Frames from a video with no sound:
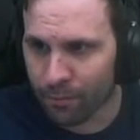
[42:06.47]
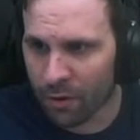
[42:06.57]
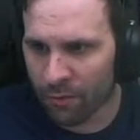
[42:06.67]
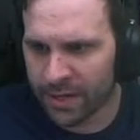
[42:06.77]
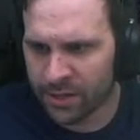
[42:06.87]

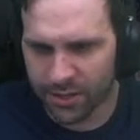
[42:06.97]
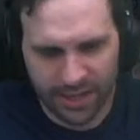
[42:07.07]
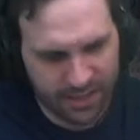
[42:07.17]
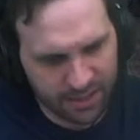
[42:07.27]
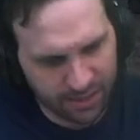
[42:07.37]
Ranger
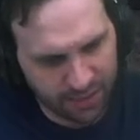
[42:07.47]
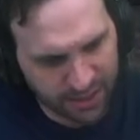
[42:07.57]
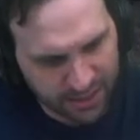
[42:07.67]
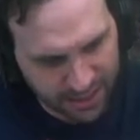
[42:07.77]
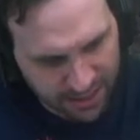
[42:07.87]
testing. What
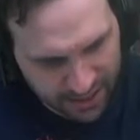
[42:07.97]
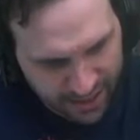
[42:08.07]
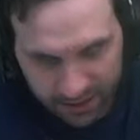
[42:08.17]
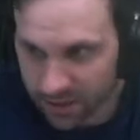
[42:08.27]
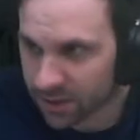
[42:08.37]
is this,
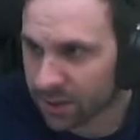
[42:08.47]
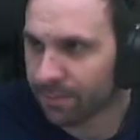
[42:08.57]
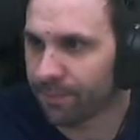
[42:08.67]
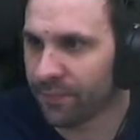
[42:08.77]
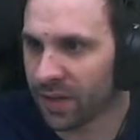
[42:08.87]
Snackless?
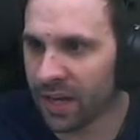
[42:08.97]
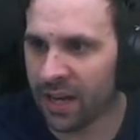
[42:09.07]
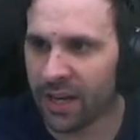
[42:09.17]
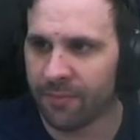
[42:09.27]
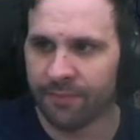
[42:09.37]

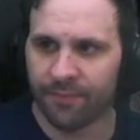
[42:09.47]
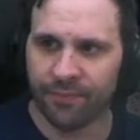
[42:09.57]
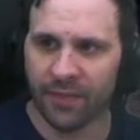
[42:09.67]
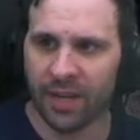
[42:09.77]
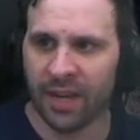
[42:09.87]
Yeah,
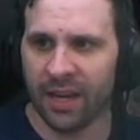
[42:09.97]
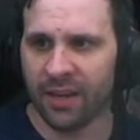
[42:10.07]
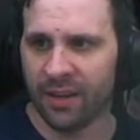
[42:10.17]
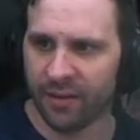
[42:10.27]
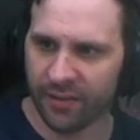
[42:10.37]
yeah,
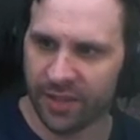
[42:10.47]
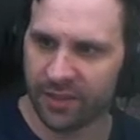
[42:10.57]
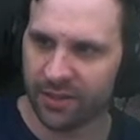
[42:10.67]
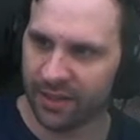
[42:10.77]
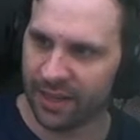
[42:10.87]
a
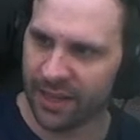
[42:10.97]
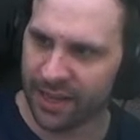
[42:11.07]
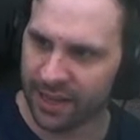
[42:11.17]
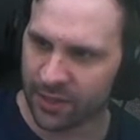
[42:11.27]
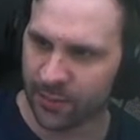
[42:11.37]
vehicle...
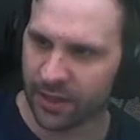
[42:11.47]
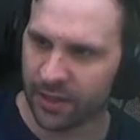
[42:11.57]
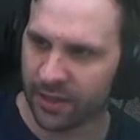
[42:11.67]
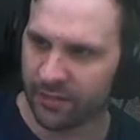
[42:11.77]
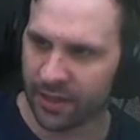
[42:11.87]
Hey, that's pretty
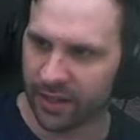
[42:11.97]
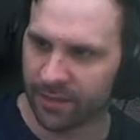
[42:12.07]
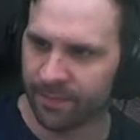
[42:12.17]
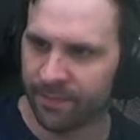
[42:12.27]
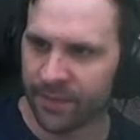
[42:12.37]
good, man.